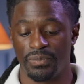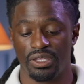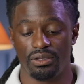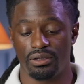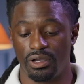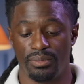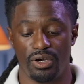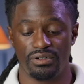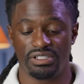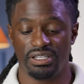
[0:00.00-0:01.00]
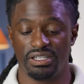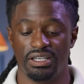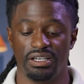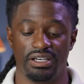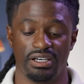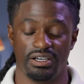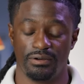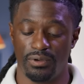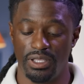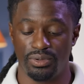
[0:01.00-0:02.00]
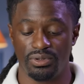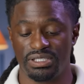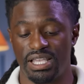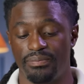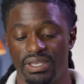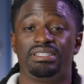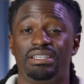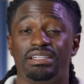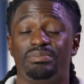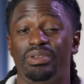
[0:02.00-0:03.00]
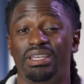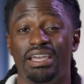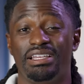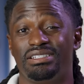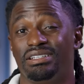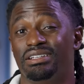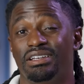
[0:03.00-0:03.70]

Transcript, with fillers: You could come over to uh, Webull and type in TSPH.